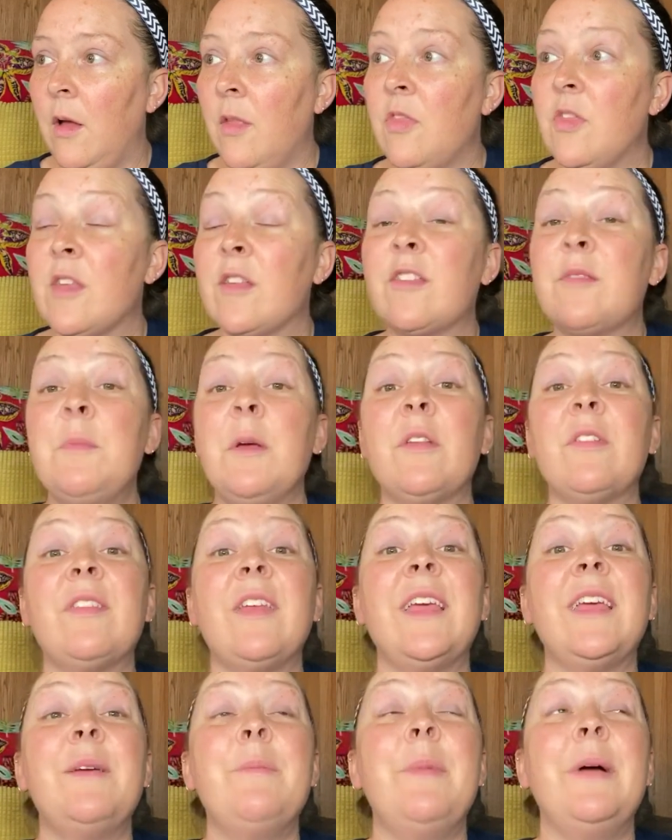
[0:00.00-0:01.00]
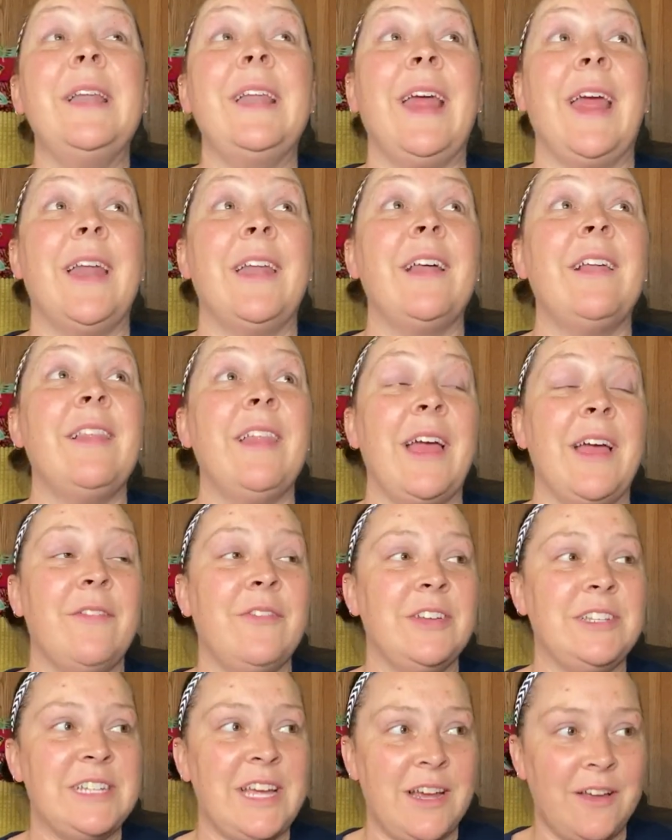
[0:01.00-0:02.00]
This smells like banana
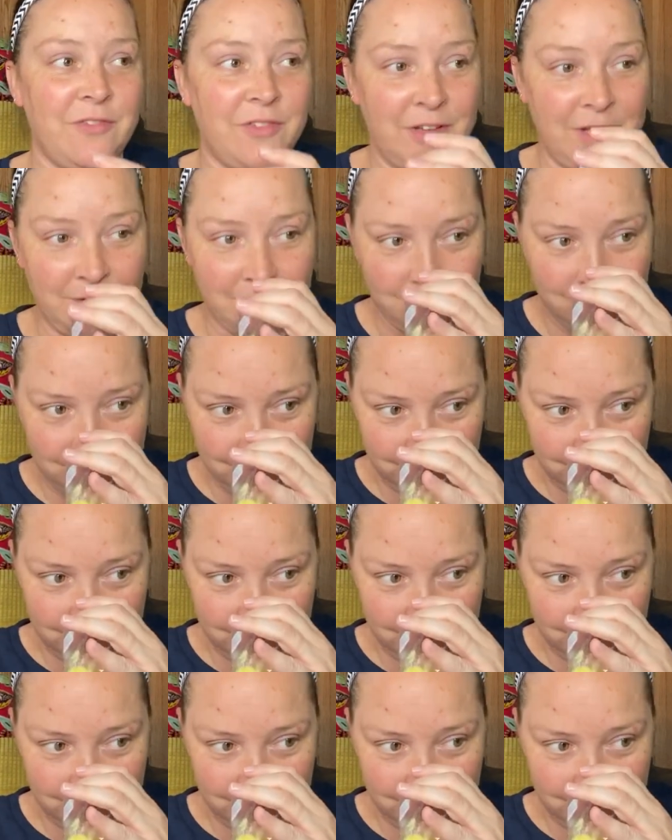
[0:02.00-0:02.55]
Laffy Taffy.